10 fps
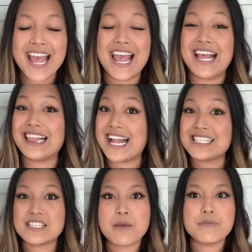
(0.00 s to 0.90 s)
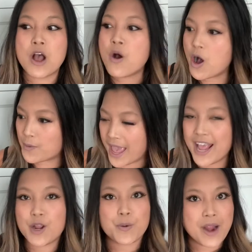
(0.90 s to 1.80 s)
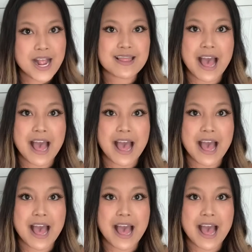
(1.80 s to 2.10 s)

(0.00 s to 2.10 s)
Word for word: It lets them know, okay, great,